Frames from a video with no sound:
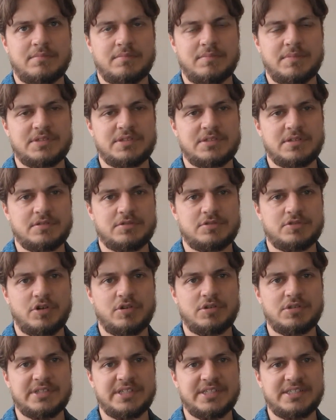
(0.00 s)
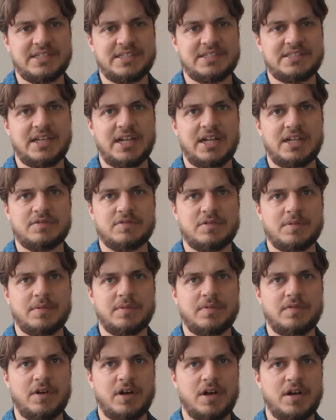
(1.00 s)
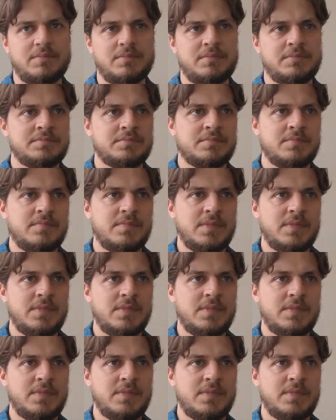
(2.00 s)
Mr. Jones is exiled from the farm,